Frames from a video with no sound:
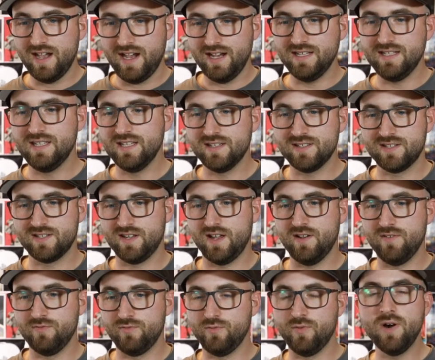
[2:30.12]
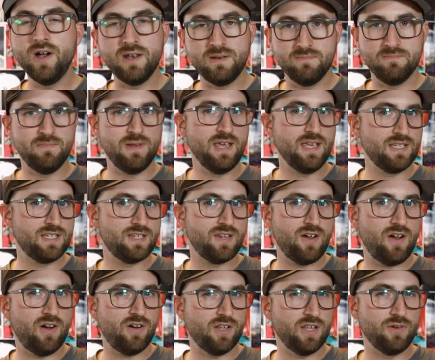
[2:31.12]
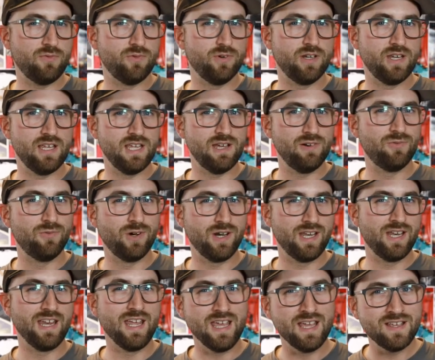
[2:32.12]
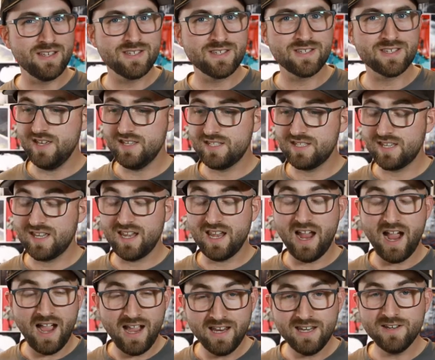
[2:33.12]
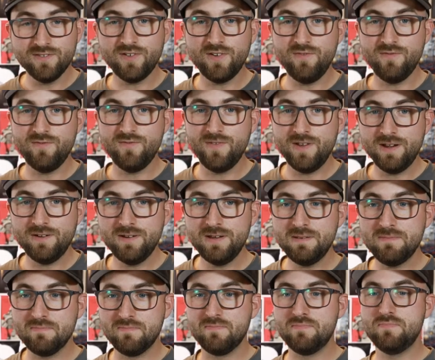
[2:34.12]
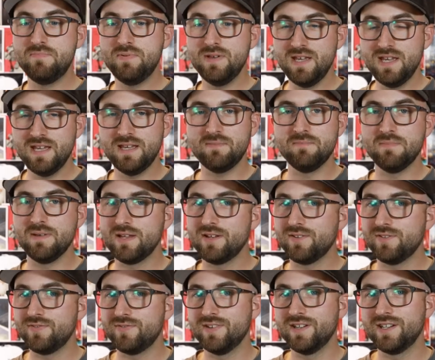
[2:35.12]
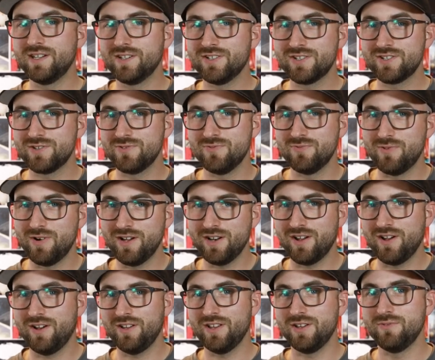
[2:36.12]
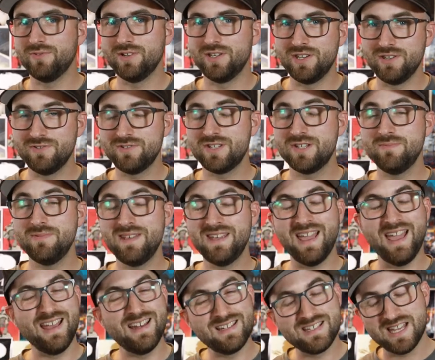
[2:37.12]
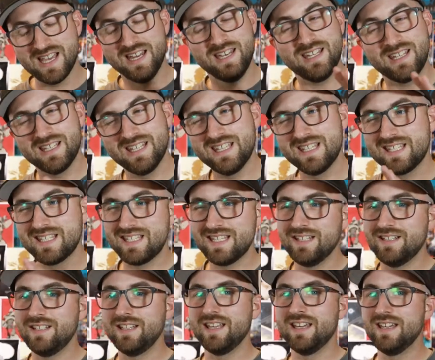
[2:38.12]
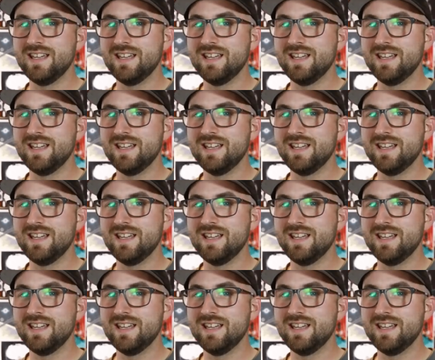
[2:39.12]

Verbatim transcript: ideas of what makes Hollywood what it is. It's kind of a very big middle finger to what Hollywood used to be and technically still